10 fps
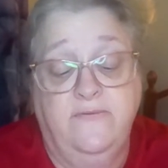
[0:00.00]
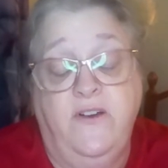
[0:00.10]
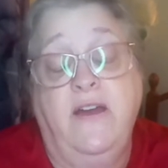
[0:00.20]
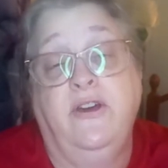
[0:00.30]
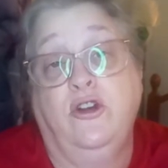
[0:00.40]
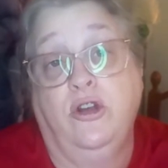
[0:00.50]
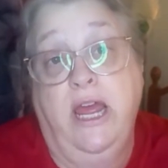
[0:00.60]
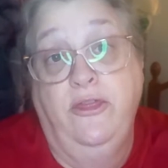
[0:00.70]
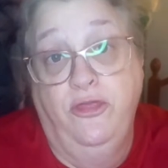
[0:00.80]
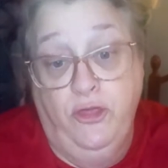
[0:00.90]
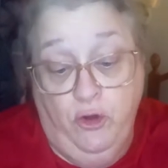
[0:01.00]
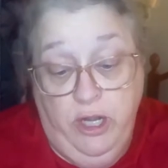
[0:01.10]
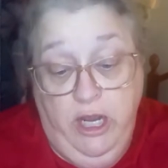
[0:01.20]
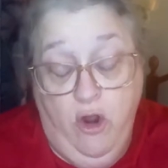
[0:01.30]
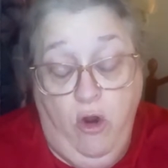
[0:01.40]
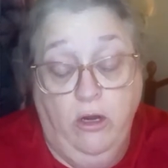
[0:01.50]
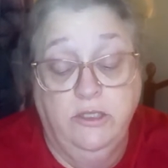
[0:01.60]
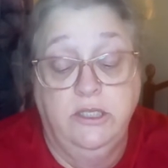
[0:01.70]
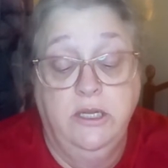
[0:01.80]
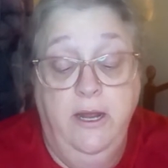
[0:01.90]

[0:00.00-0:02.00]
530 yards.